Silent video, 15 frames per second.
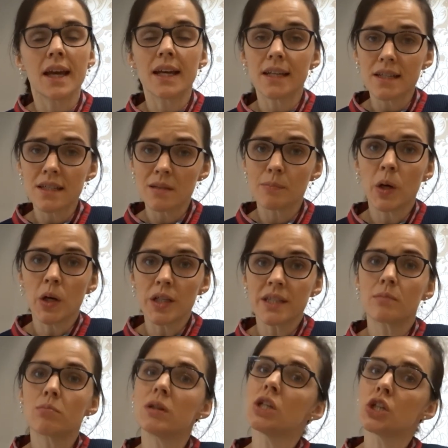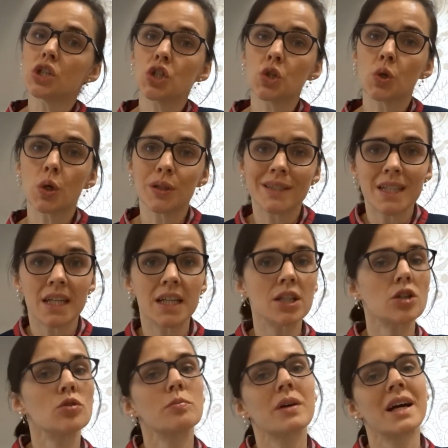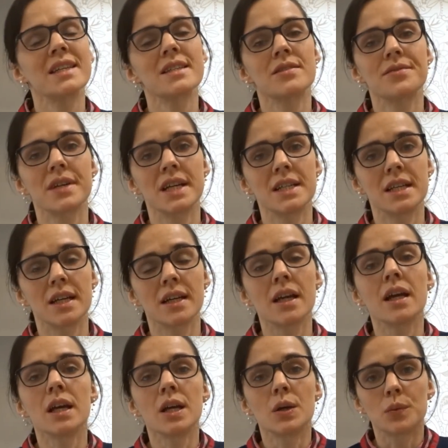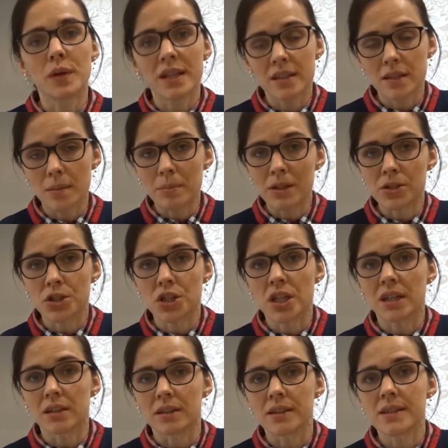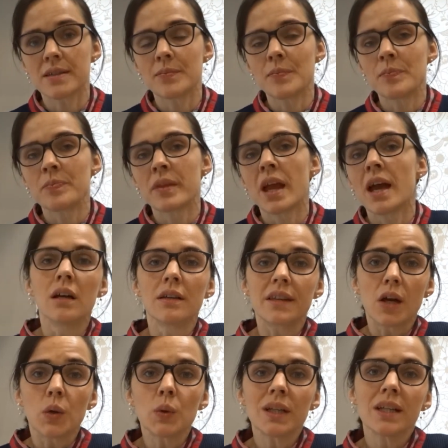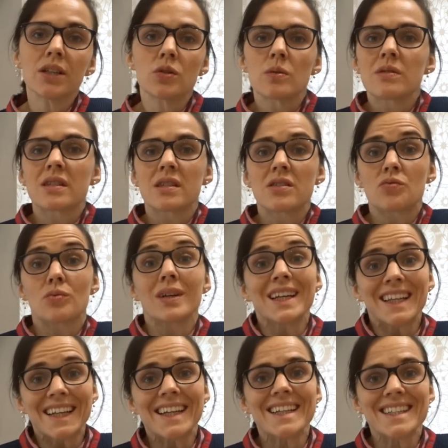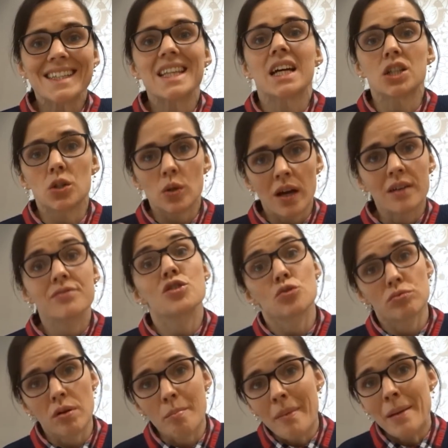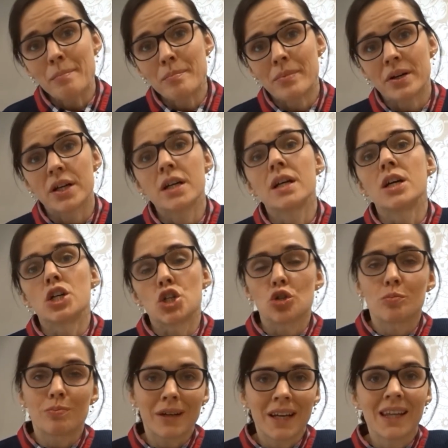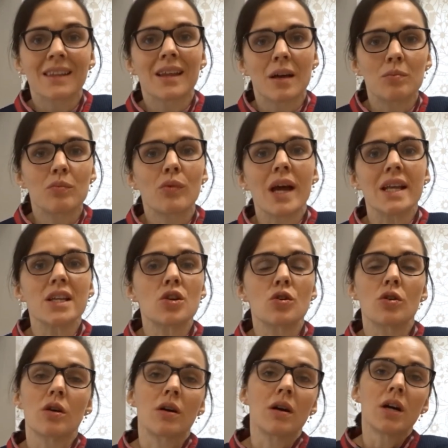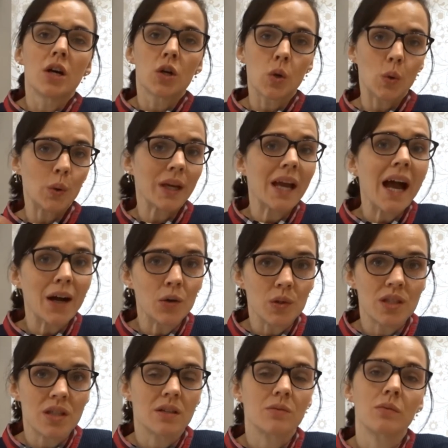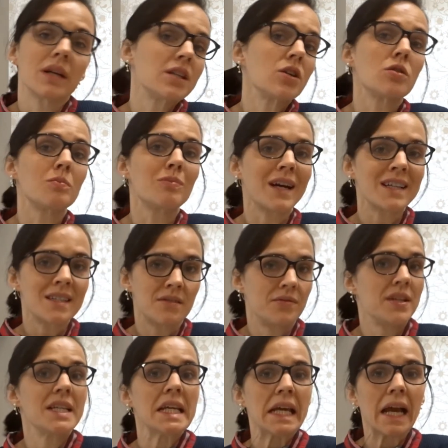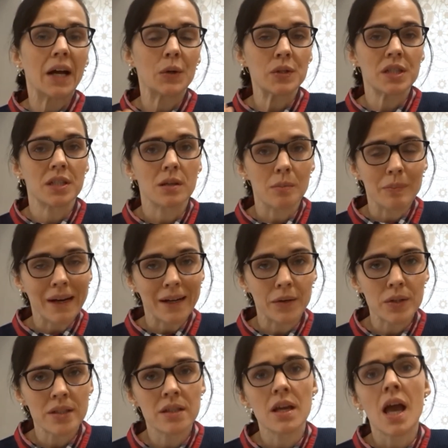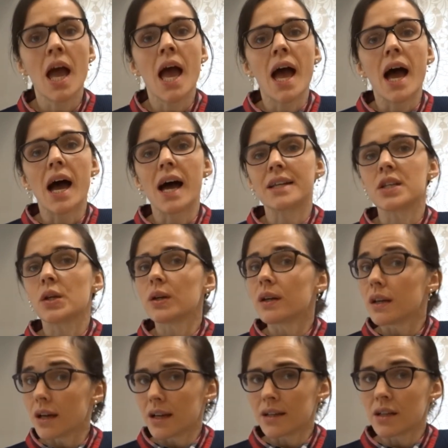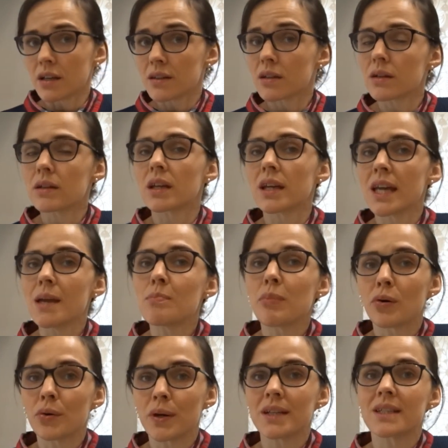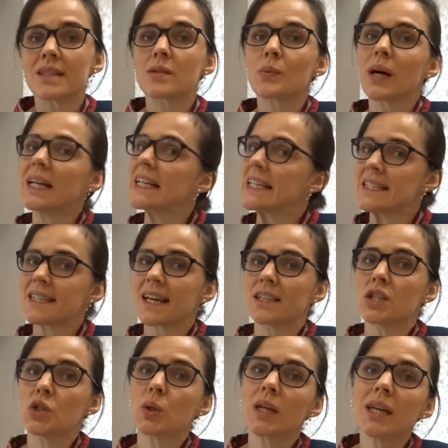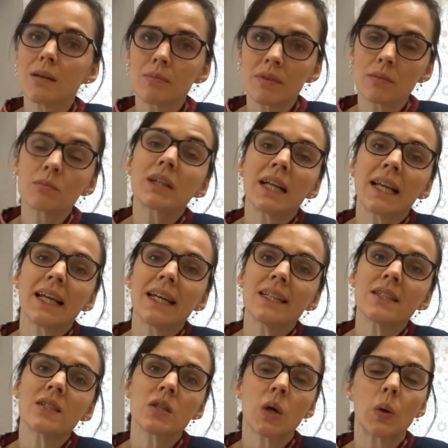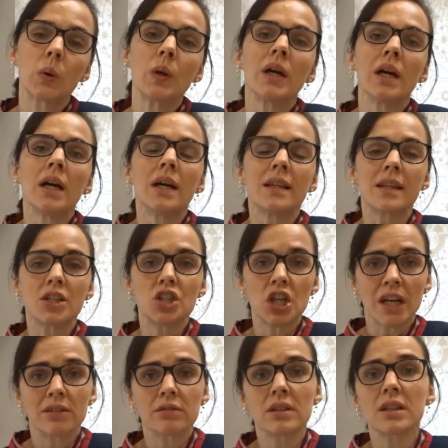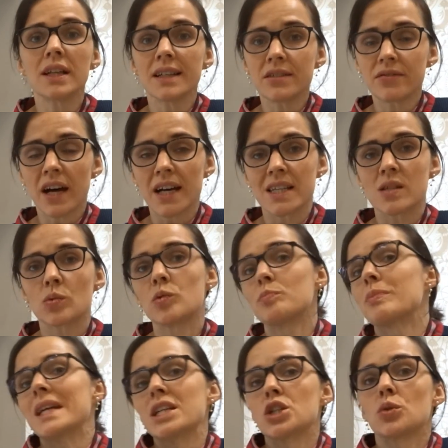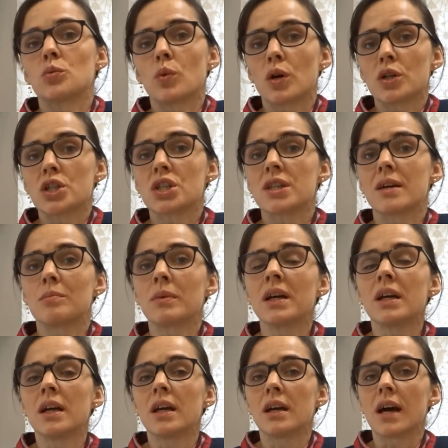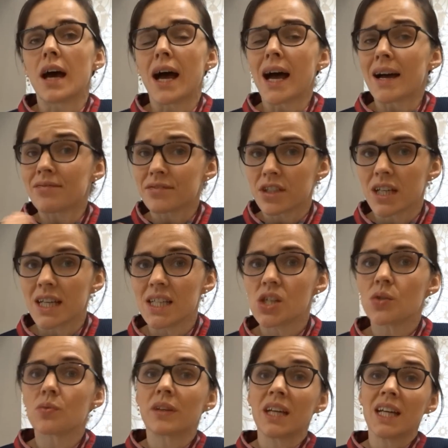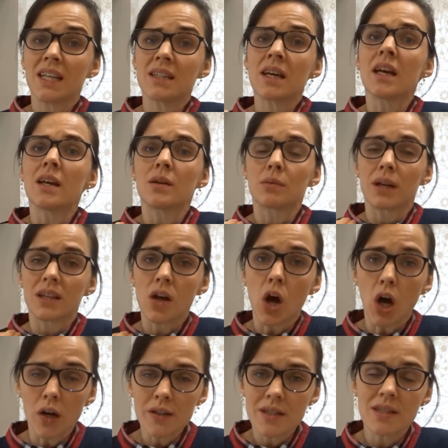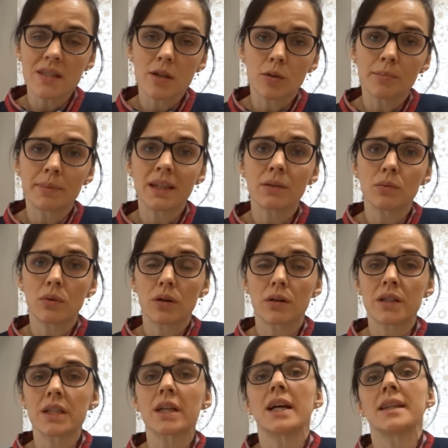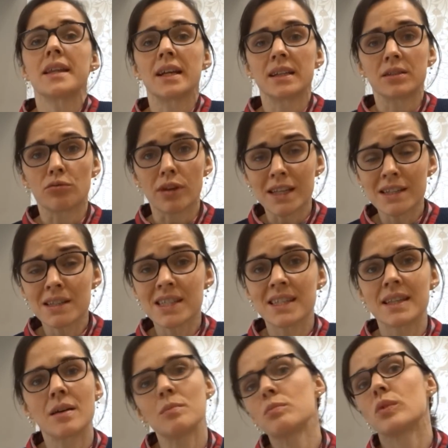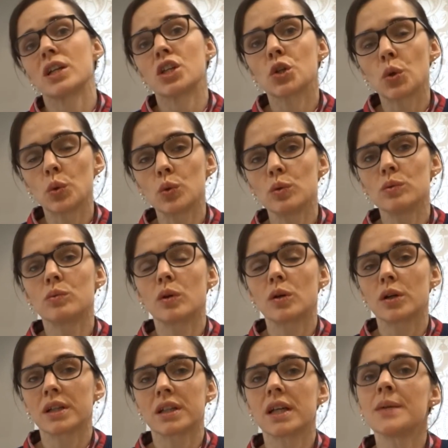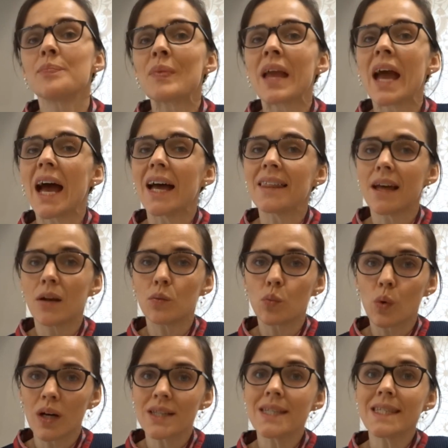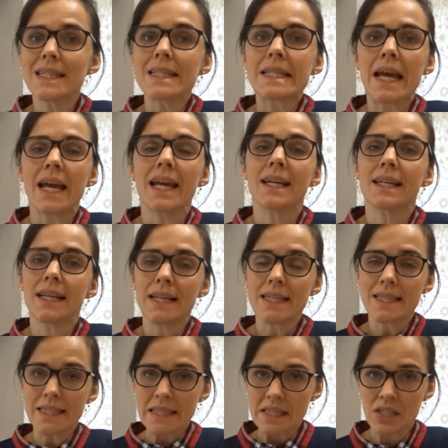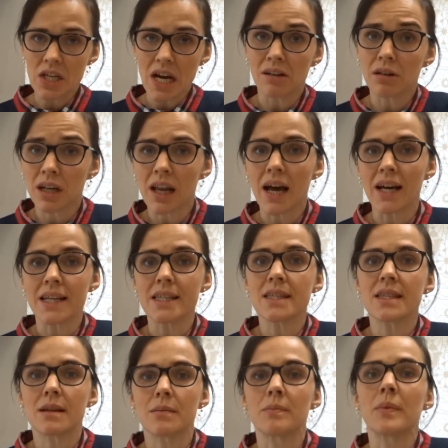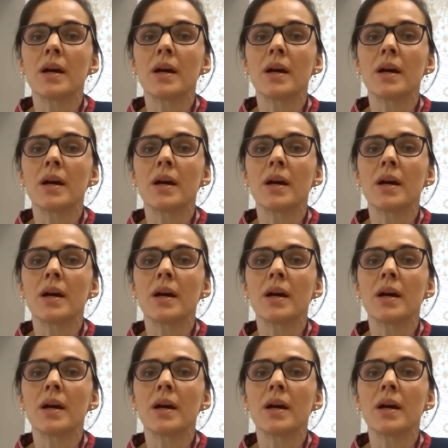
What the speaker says: it is possible to continue breastfeeding with nipple shields. The only nuisance really is that you have to remember to bring them when you're going out and when you're breastfeeding out and about. And another key point as well is that you keep them clean, so the general advice would be to wash them after each feed with hot soapy water and then rinse them with cool water, and then once a day at least sterilize them